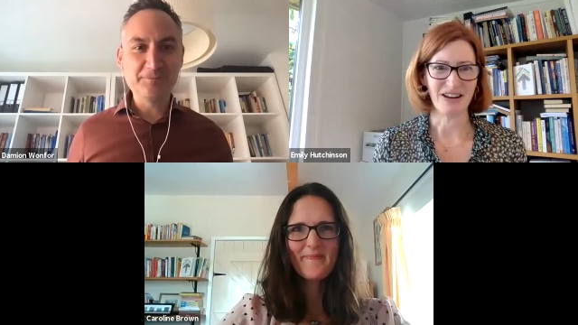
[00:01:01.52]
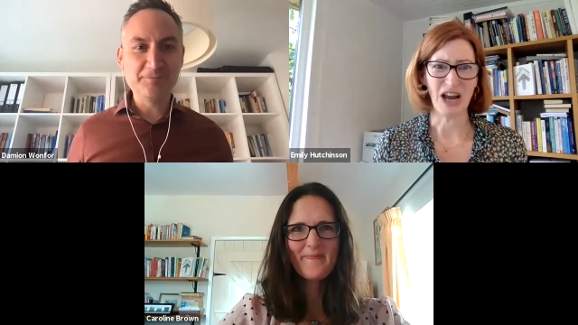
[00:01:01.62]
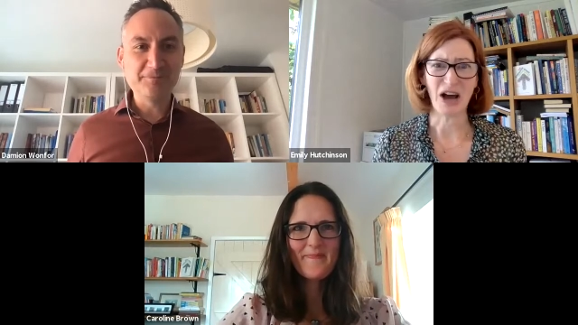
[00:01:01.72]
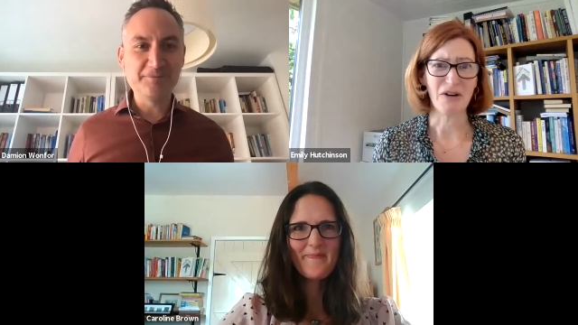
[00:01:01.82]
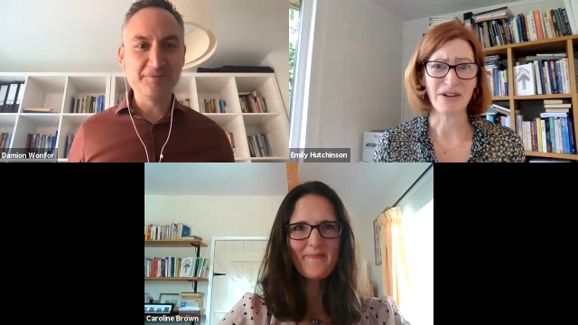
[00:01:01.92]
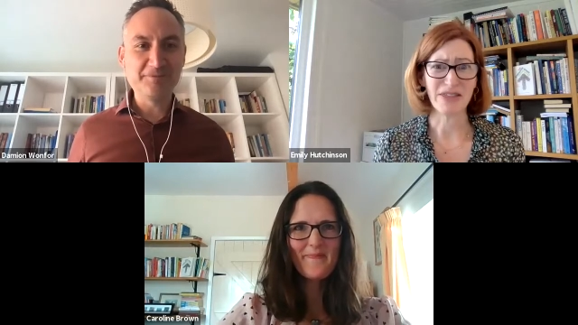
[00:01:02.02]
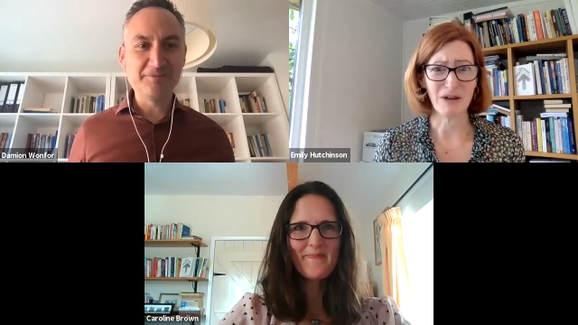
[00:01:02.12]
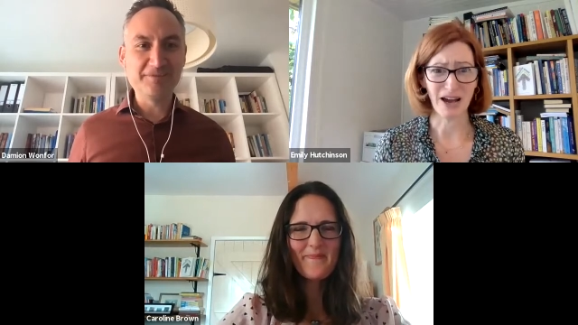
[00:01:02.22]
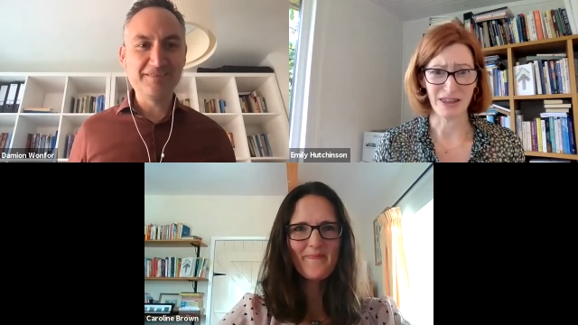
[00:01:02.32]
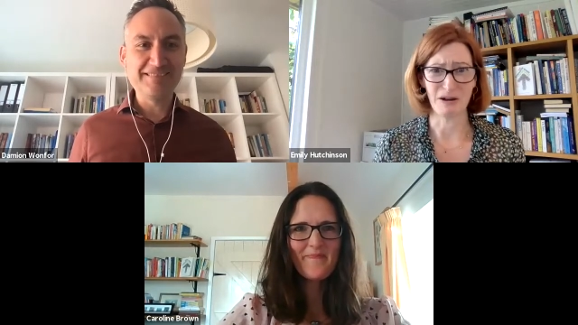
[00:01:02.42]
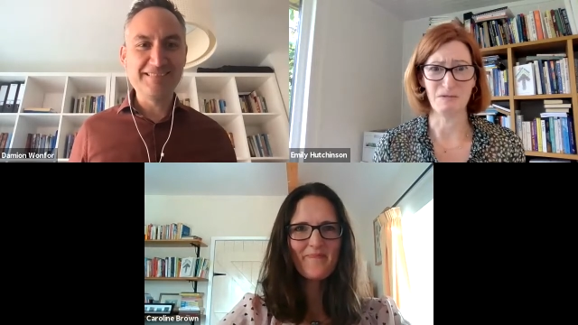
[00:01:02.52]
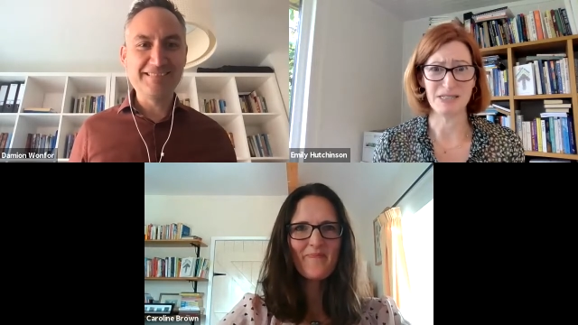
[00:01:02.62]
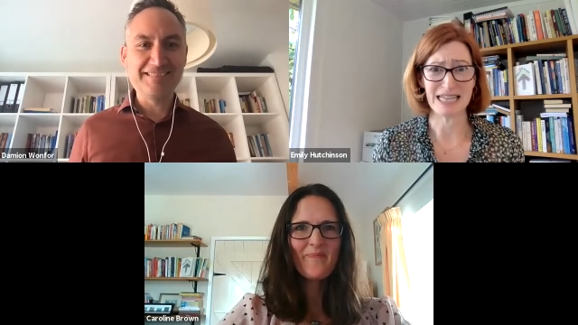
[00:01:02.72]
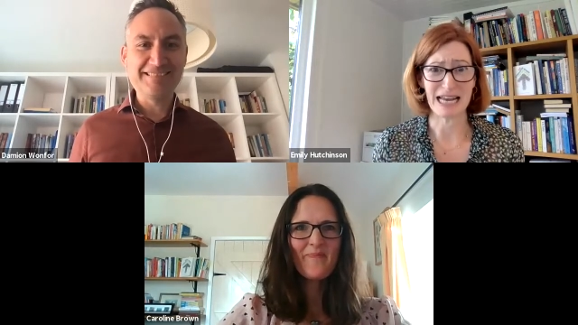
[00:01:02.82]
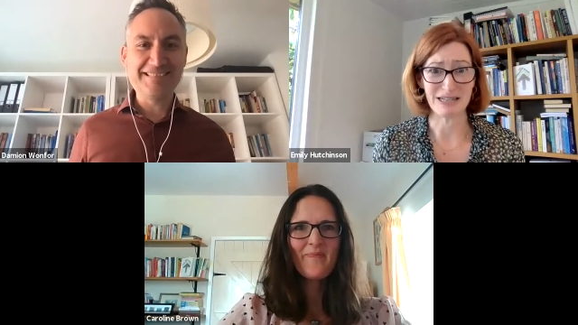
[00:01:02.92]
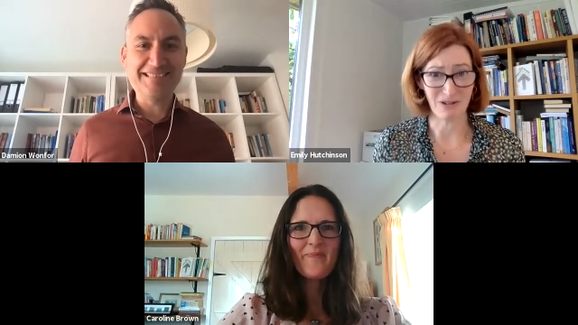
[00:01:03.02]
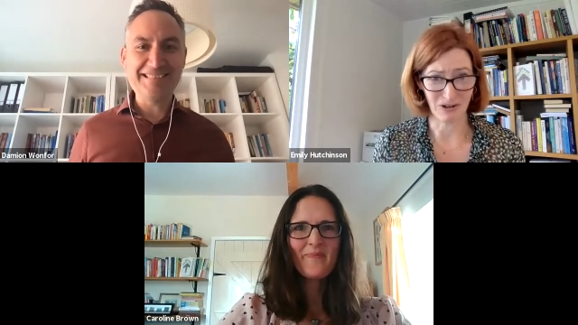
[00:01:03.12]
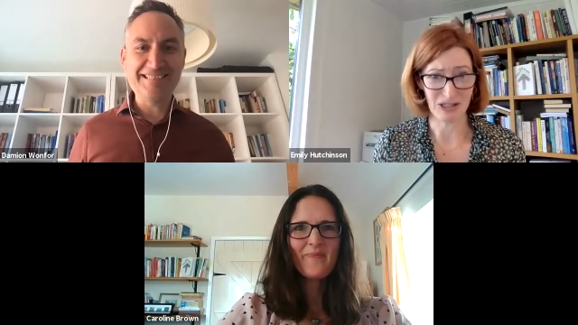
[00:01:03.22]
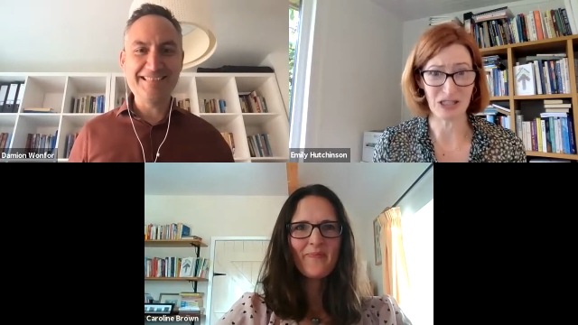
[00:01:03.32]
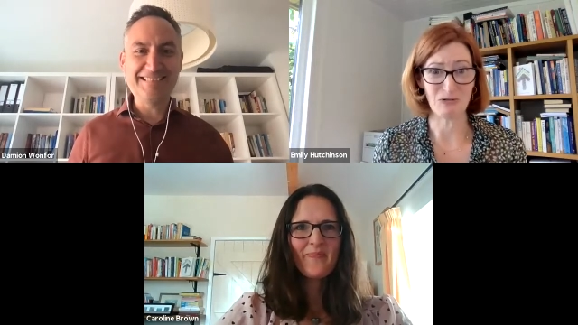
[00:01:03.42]
Speaker 1: No, I think I think I want to get
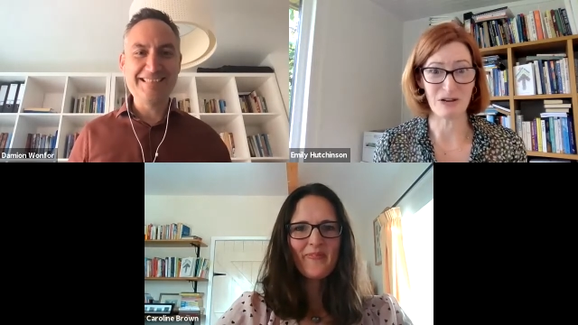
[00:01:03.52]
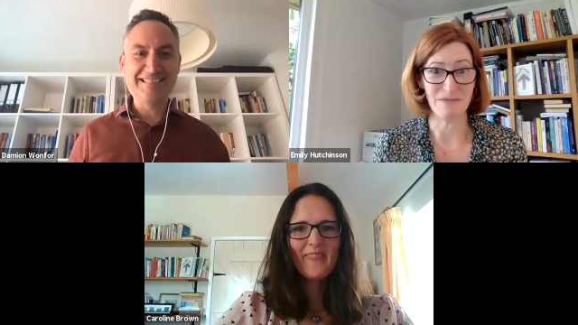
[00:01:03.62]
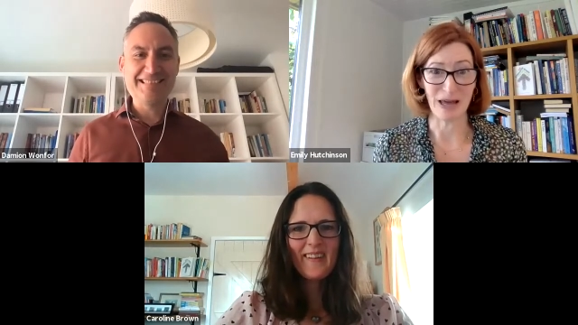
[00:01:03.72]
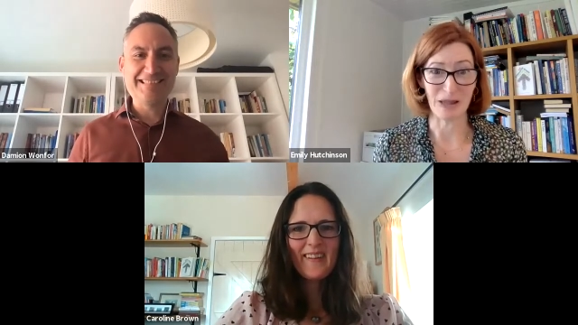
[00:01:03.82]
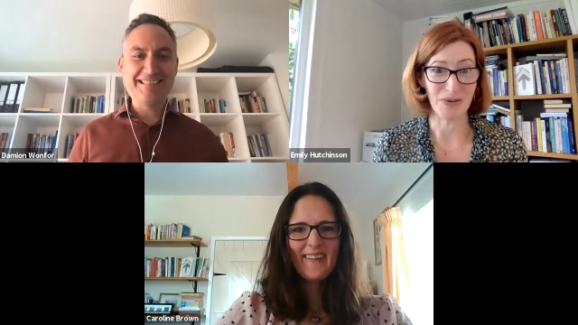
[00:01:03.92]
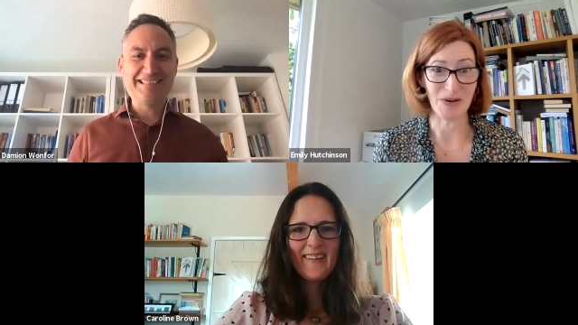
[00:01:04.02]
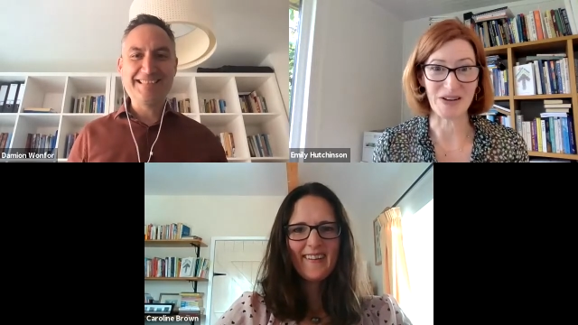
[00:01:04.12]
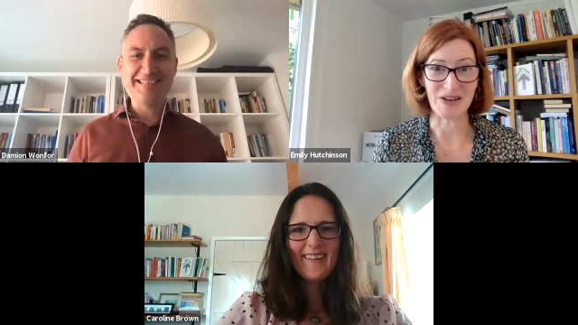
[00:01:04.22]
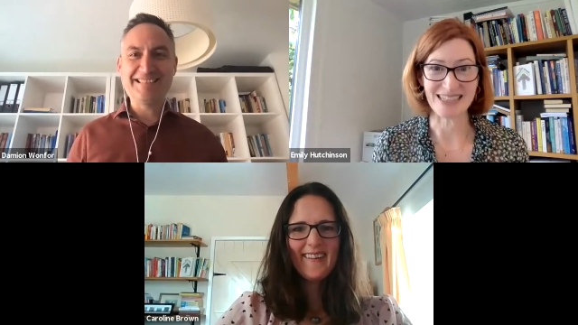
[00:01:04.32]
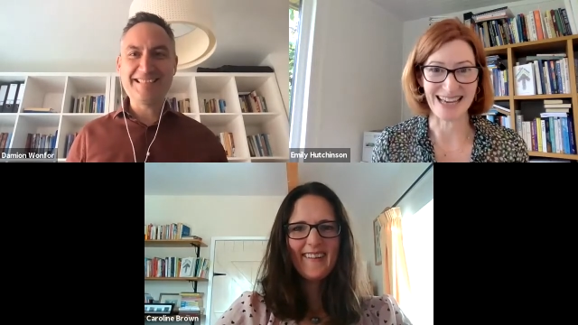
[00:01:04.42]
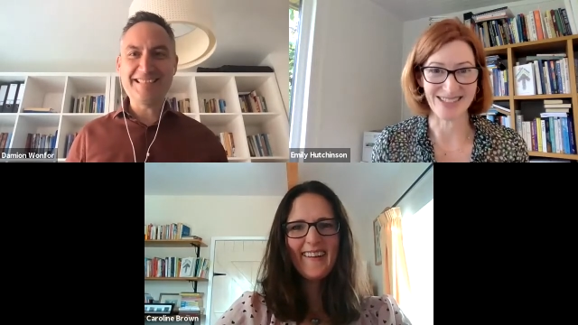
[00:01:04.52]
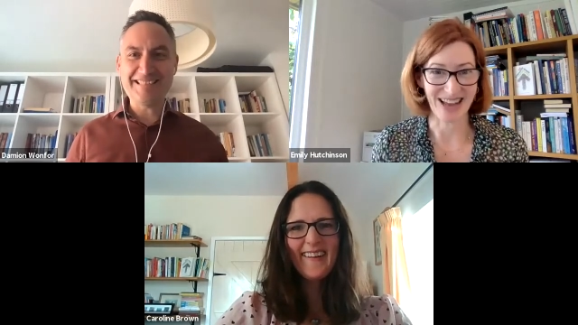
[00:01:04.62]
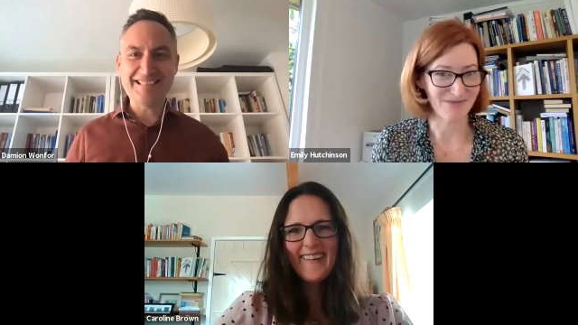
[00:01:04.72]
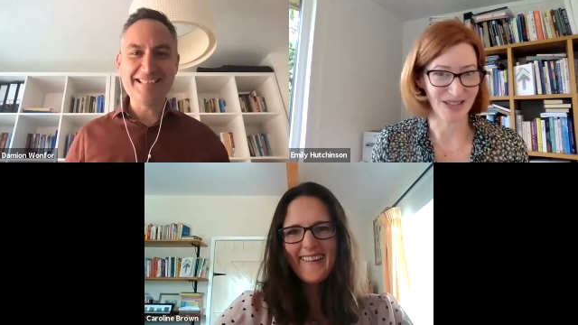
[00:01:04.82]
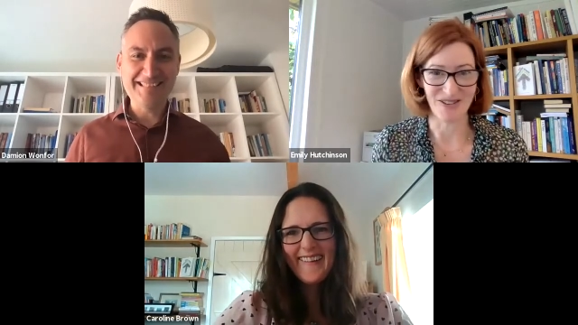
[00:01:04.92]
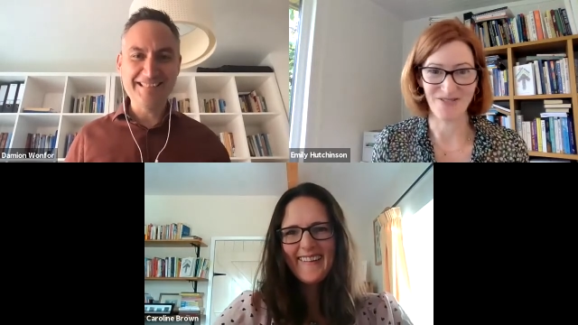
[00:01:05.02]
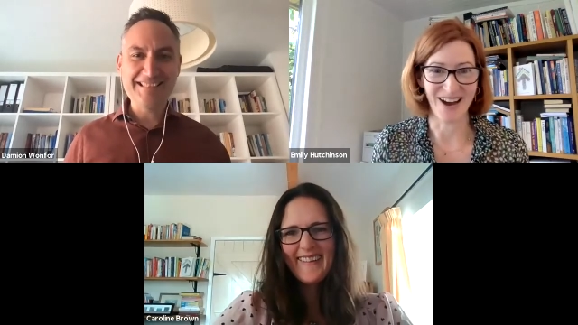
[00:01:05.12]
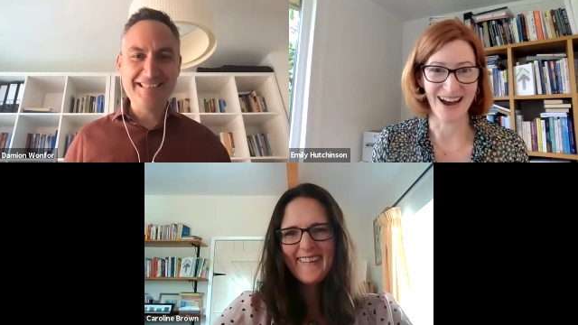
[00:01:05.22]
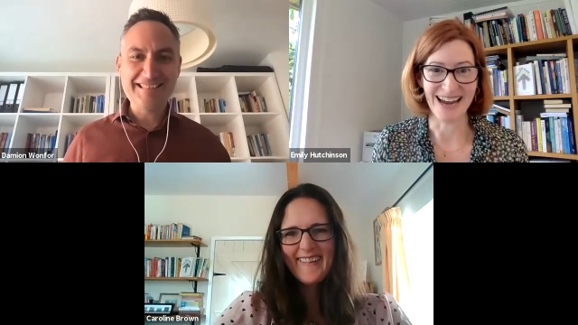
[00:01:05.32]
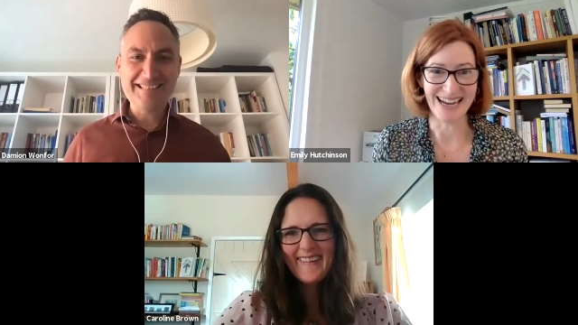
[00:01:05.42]
on to talking about the book, so that's okay. absolutely
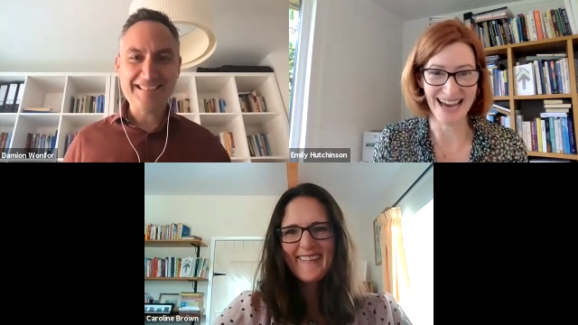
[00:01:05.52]
fine.